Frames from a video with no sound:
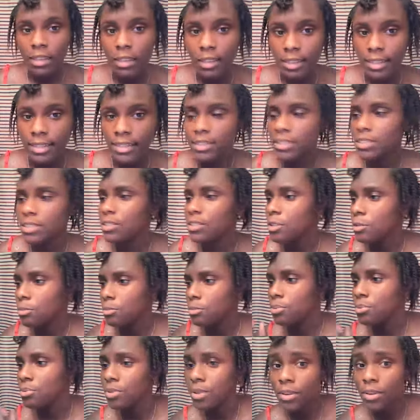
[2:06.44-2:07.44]
these are the
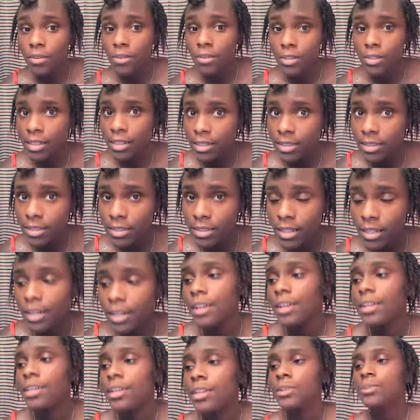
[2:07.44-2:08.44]
products that I
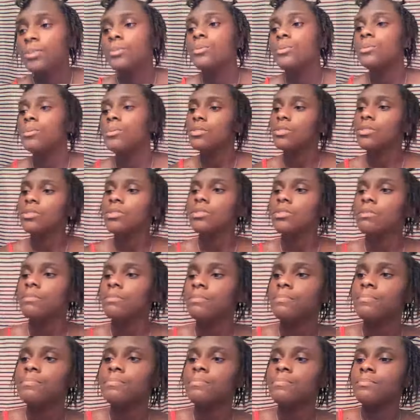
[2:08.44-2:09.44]
used.
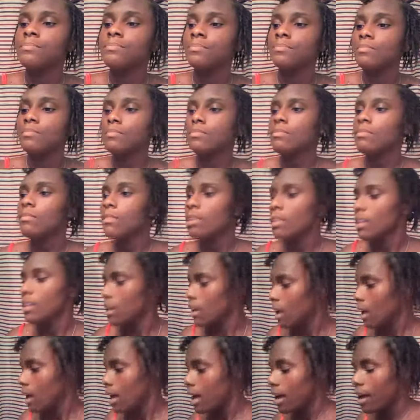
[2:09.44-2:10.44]

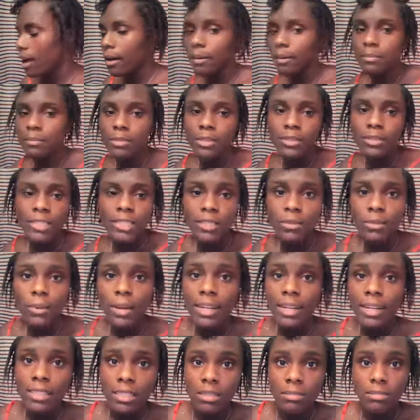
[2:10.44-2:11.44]
Um, the reason
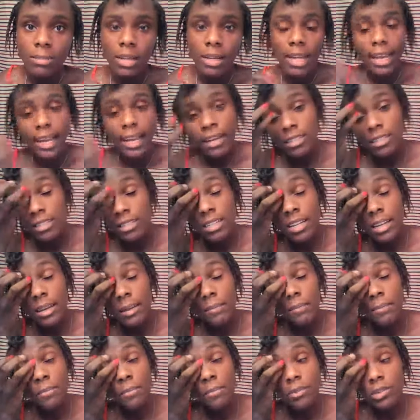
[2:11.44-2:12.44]
why I did my hair
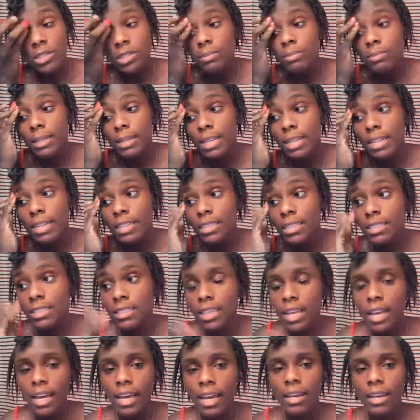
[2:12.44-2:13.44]
today was because
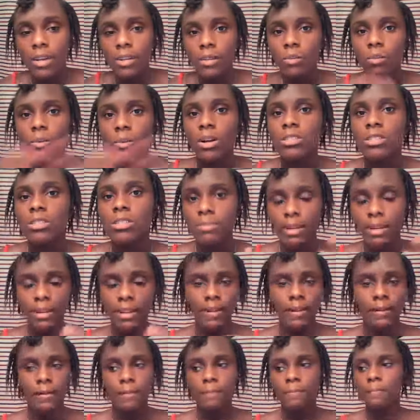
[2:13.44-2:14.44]
I washed my
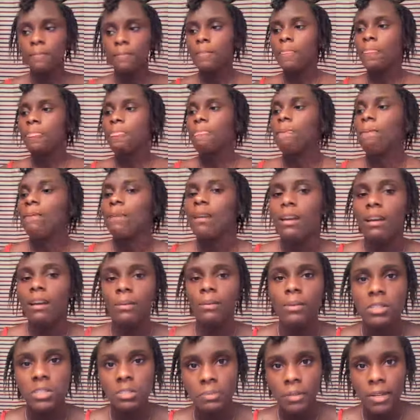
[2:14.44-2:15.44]
hair. I
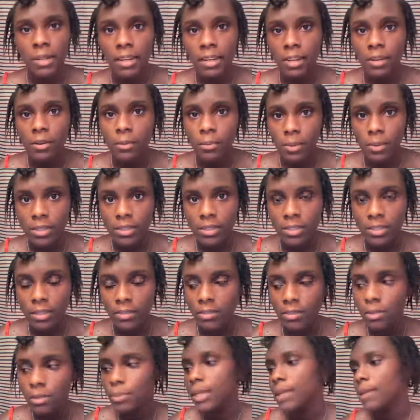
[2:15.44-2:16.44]
wash my hair once
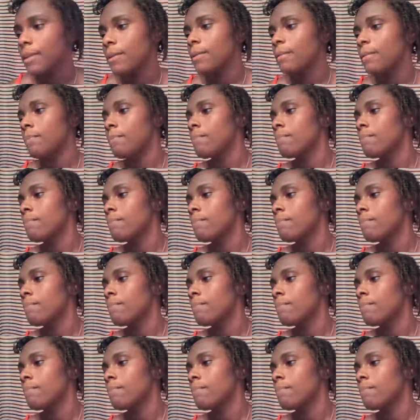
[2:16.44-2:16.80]
every week.